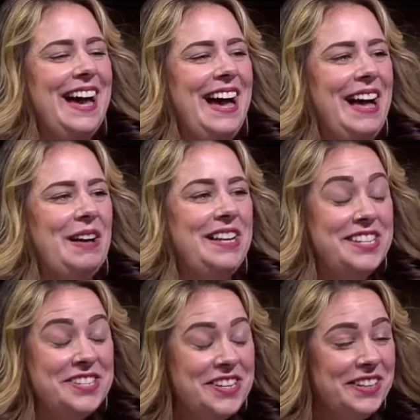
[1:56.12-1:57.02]
Uh,
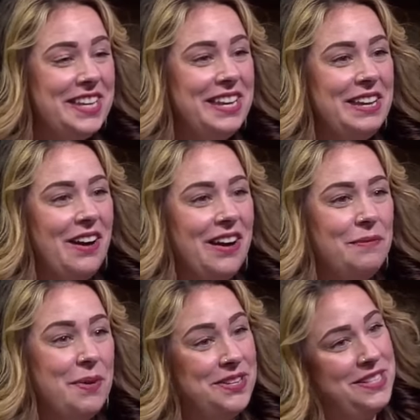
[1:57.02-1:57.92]
additionally, our
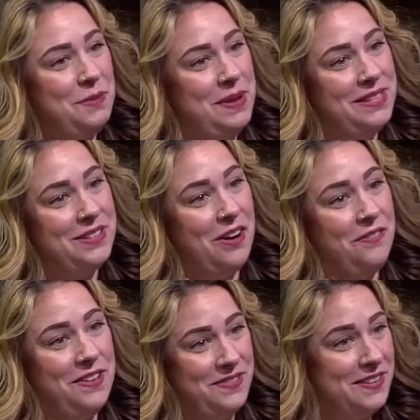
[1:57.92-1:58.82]
participants are
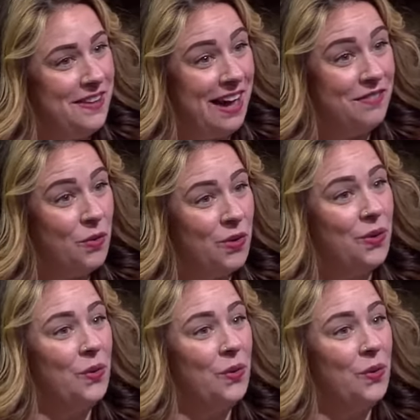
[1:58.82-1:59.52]
55 or